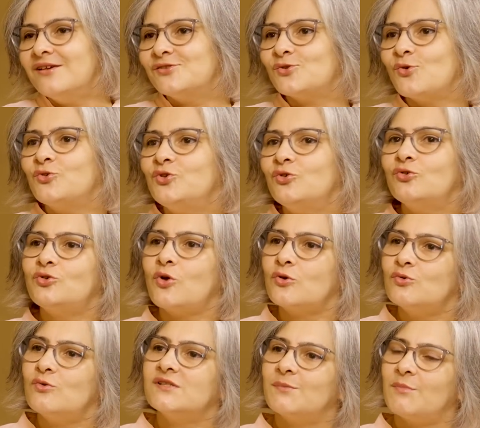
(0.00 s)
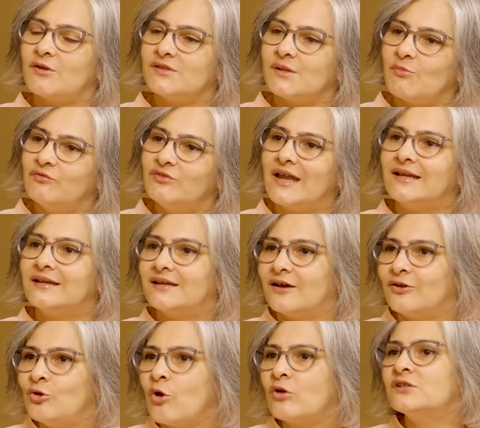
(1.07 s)
So, you know, talk to us about some of that
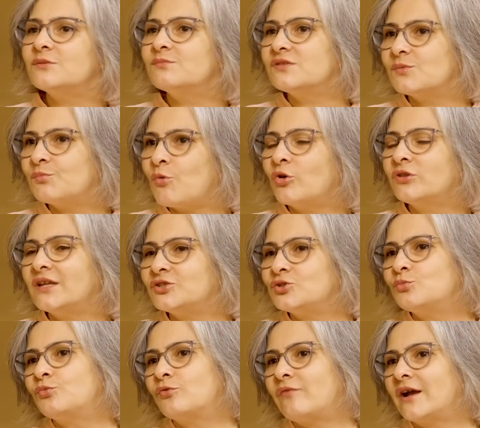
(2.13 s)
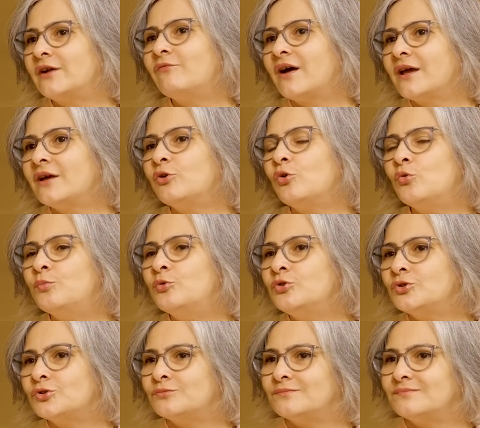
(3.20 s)
long-term support that you provide via Ubuntu.